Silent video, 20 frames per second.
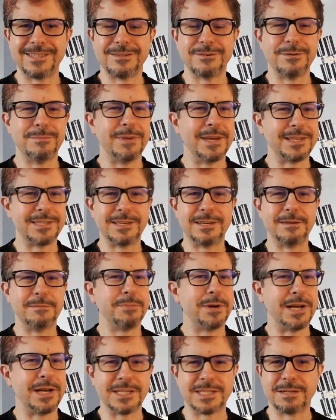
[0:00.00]
So it makes it
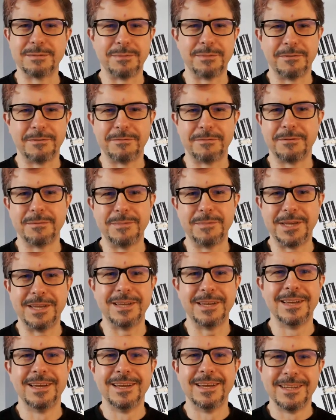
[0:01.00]
impossible for
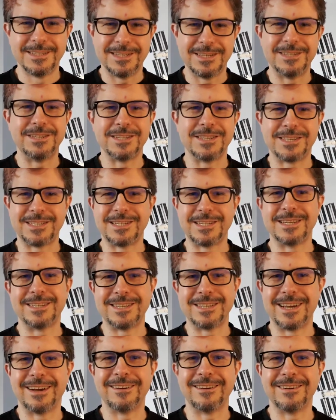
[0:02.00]
me to just sit
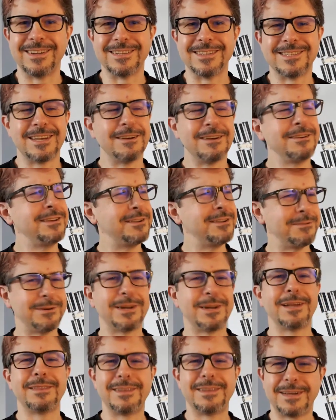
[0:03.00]
down and say, oh, you know what,
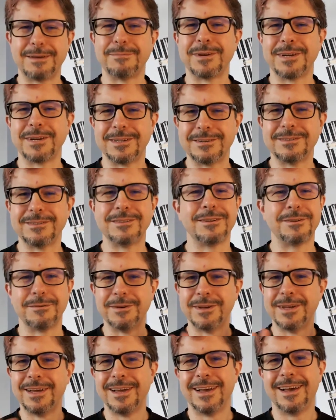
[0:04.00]
I think I'm going to do. No,
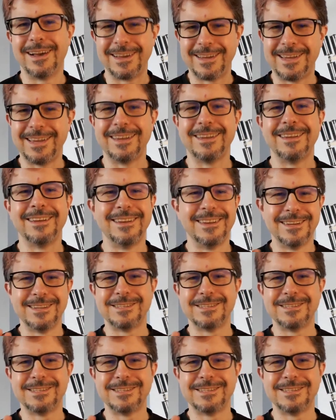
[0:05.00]
I can't.